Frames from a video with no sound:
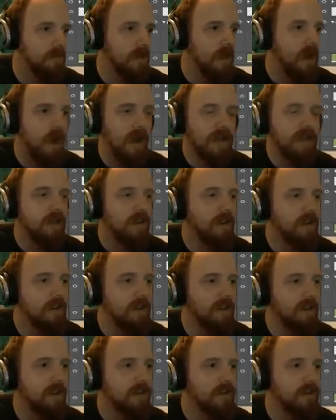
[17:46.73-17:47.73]
I kind of
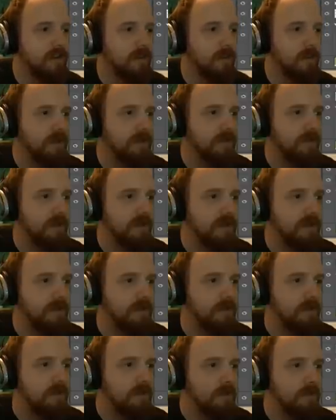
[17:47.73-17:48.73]
like streaming straight to
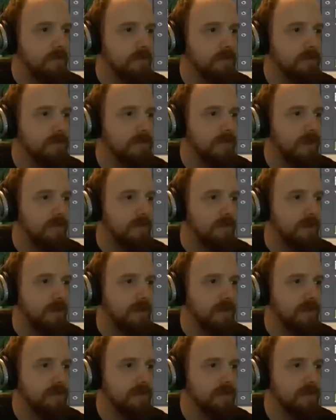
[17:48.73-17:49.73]
YouTube, if I'm
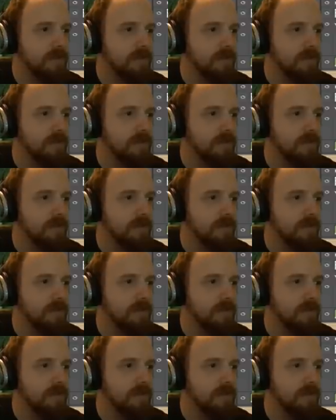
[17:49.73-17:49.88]
honest.